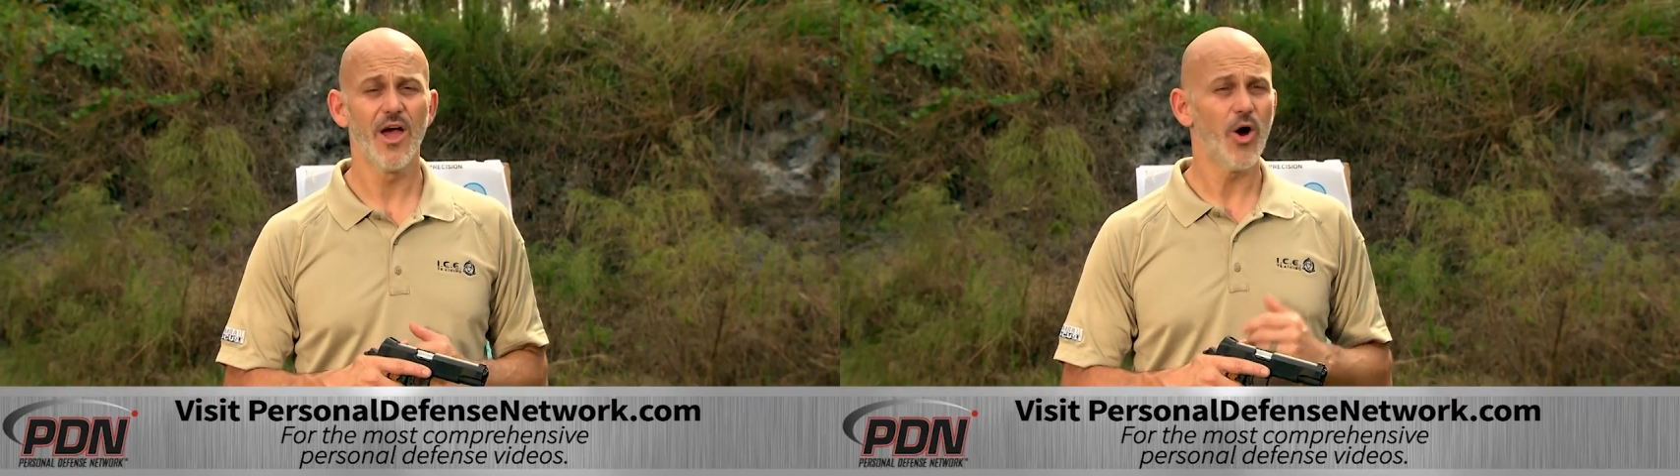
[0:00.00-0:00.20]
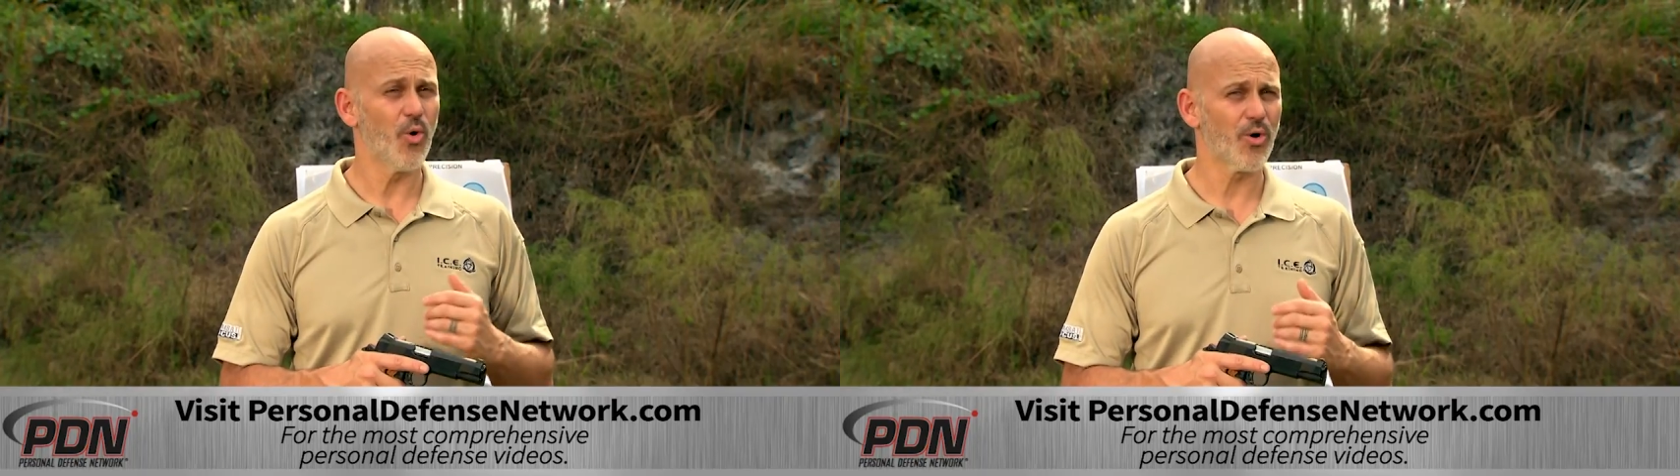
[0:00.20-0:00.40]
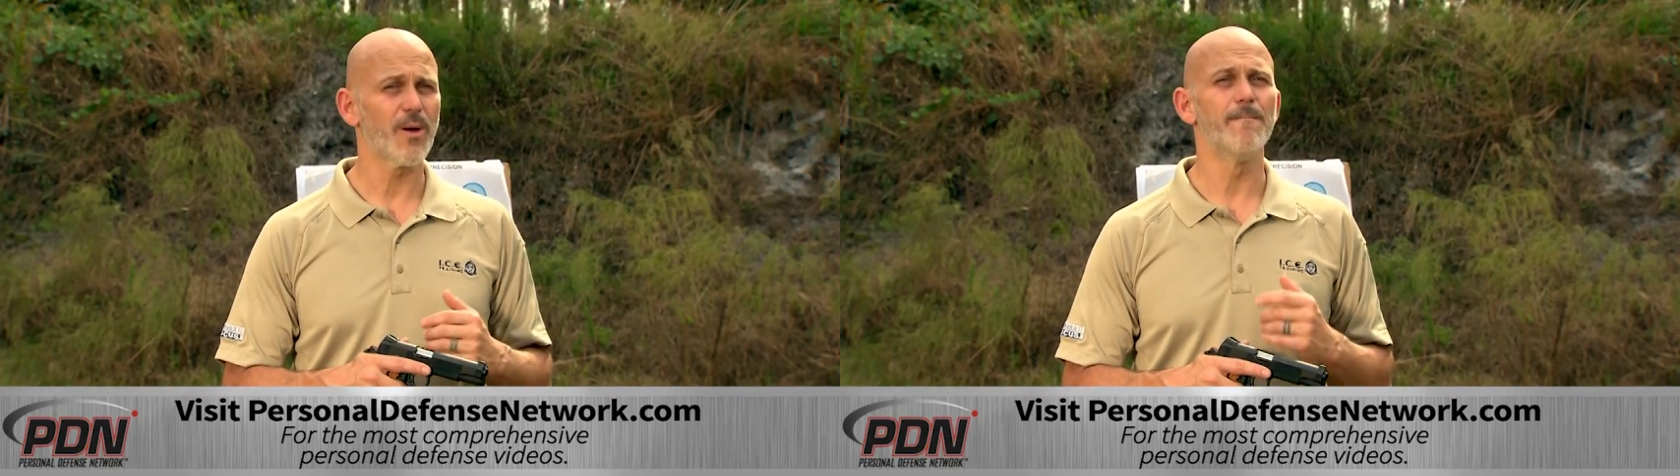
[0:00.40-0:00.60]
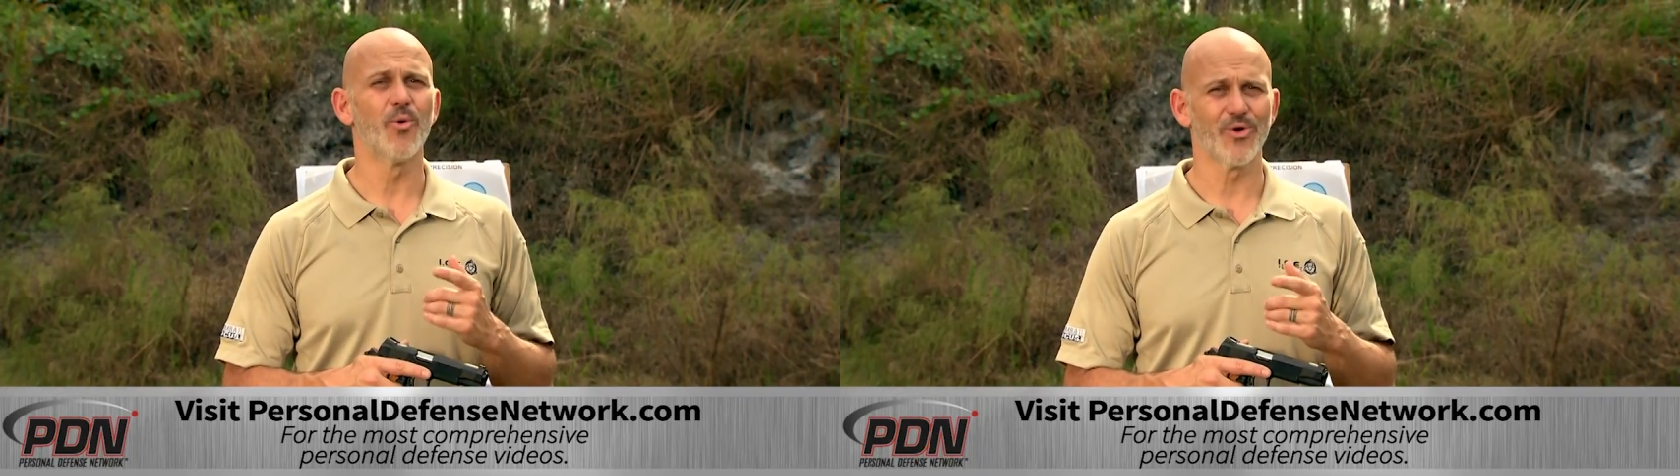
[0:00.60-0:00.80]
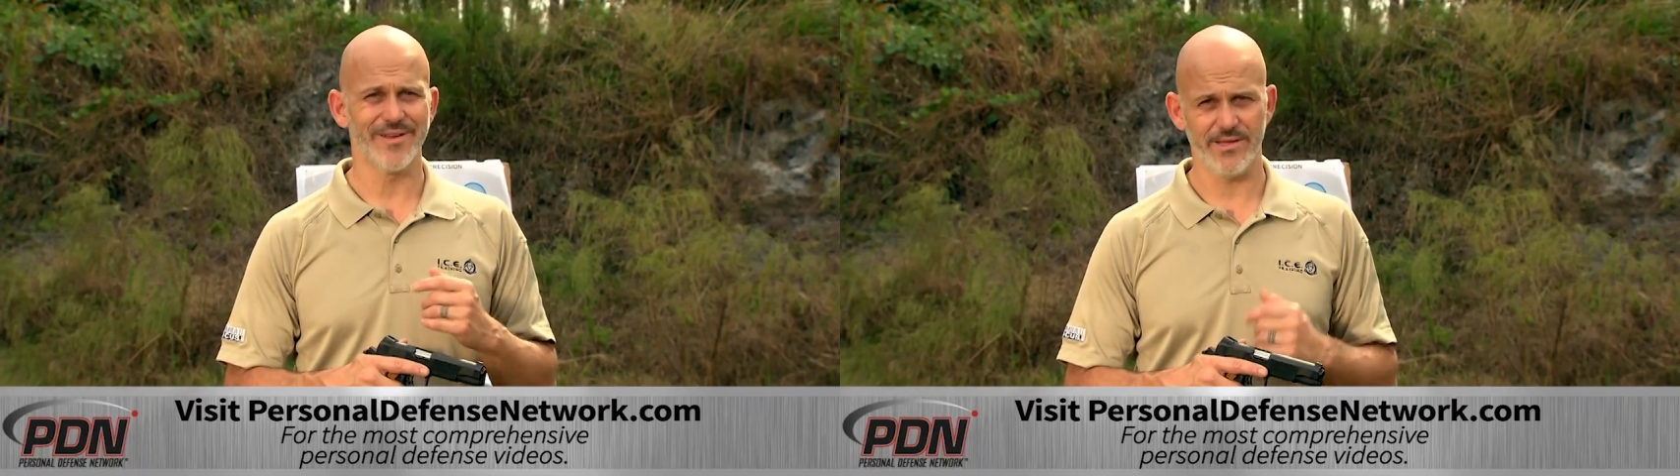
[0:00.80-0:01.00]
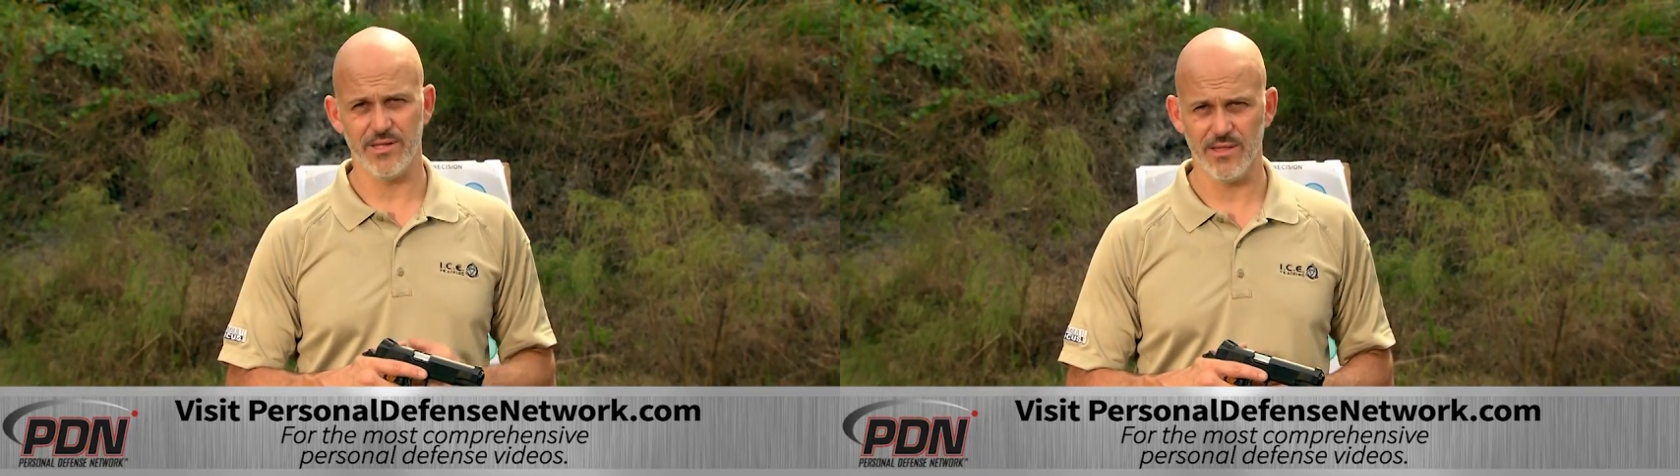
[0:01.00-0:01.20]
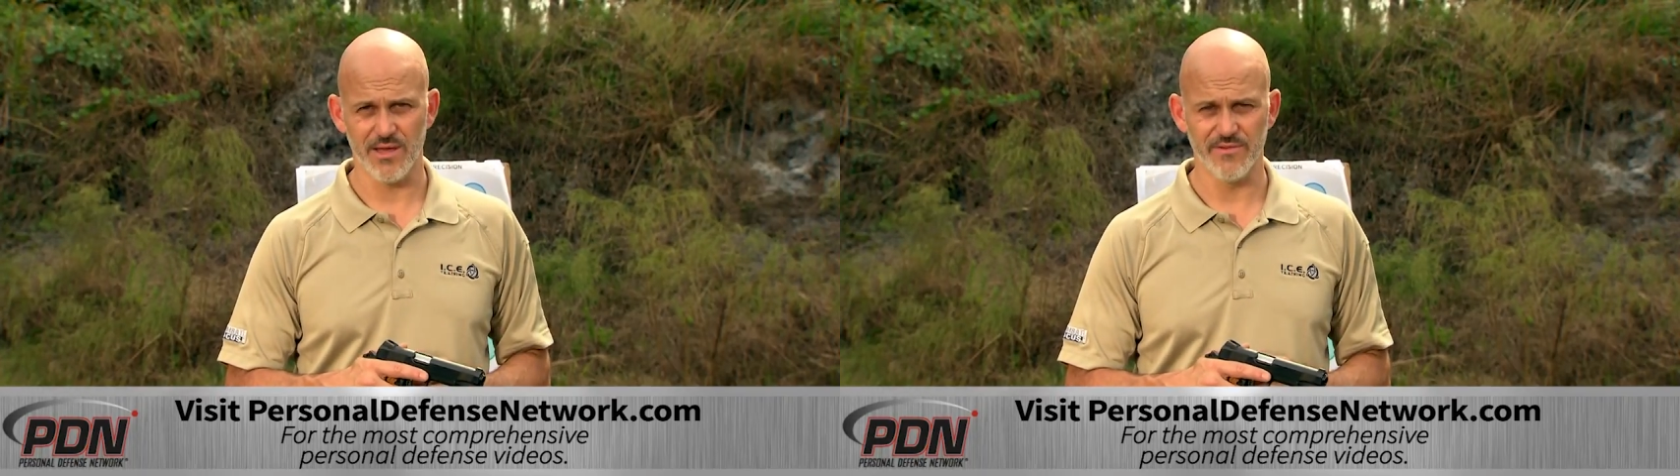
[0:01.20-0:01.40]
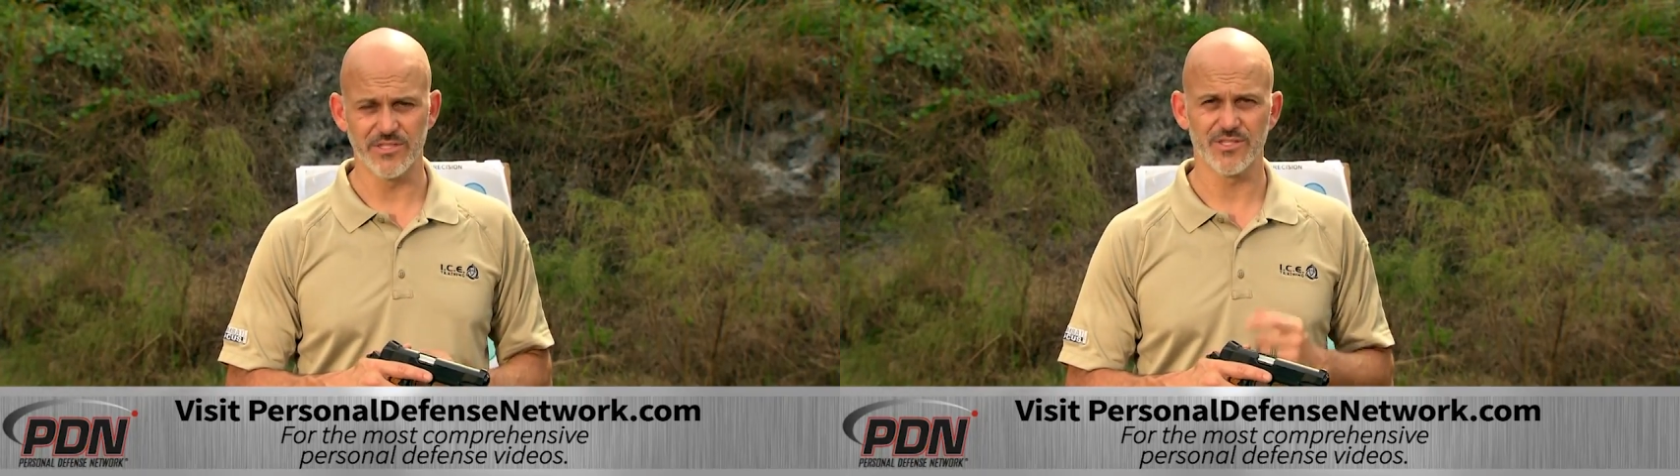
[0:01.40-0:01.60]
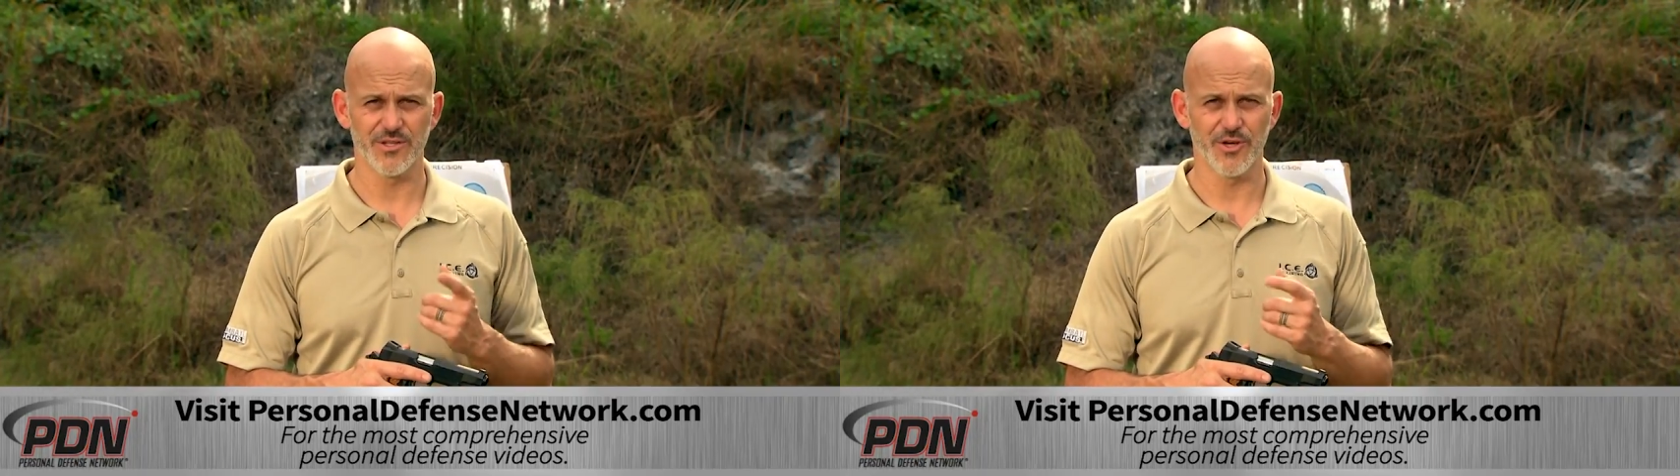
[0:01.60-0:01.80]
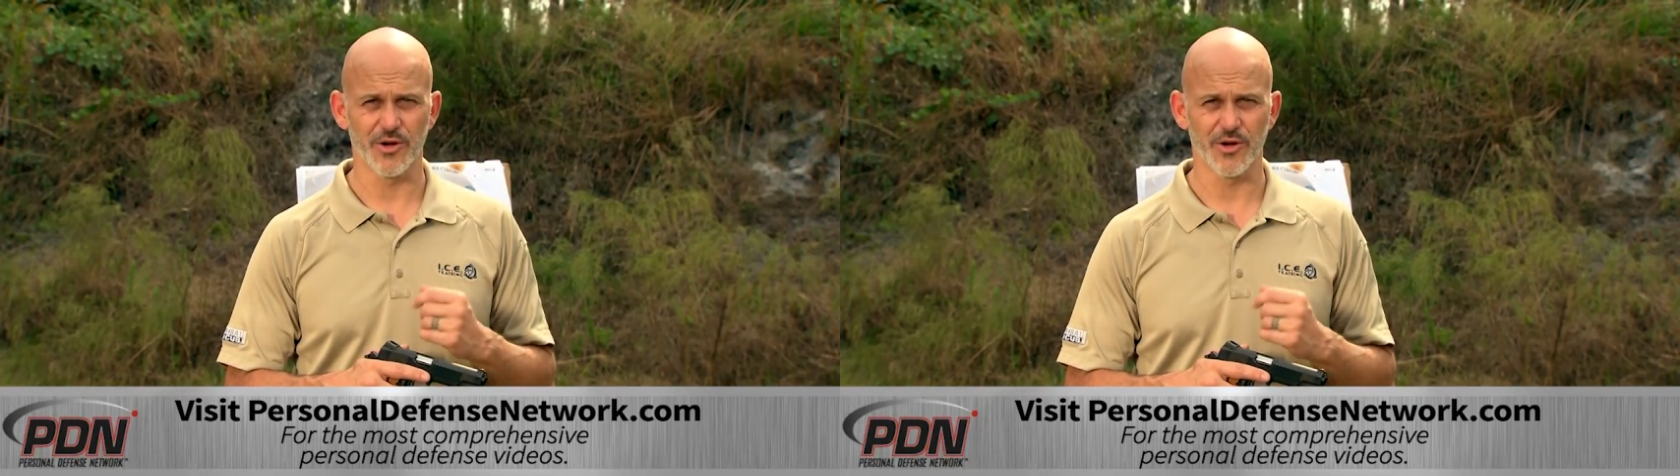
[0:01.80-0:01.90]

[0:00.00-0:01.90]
or more 1911s to your